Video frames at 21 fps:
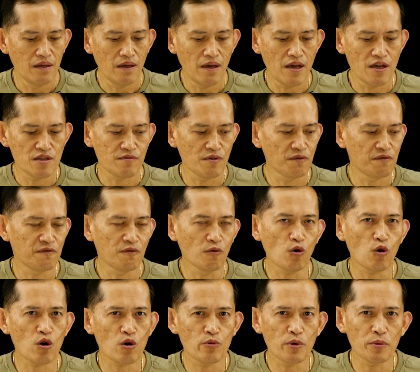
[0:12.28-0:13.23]
As
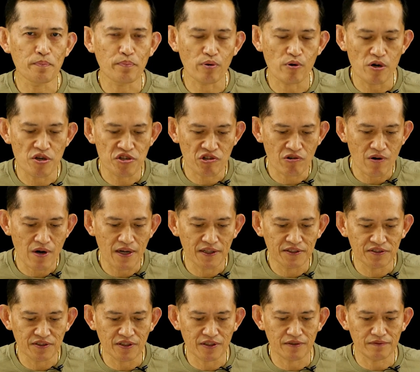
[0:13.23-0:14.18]
before, we
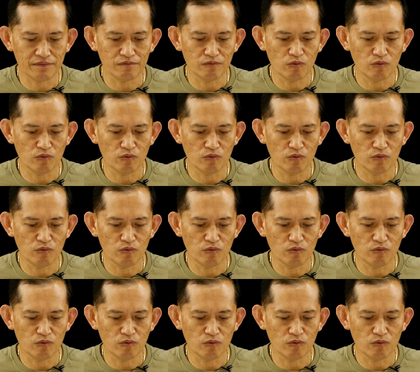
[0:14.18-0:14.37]
pressurized it.